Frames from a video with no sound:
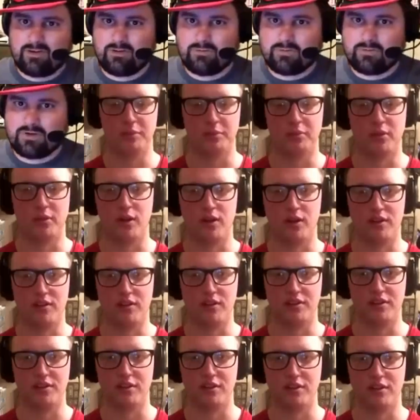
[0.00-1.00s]
much to improve
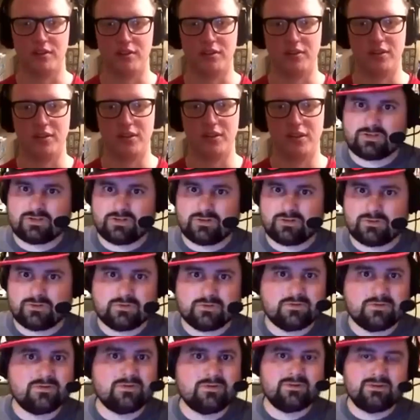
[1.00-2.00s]
on Cars 2.
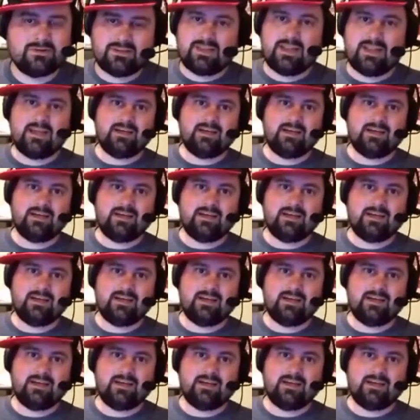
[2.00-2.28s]
Yeah.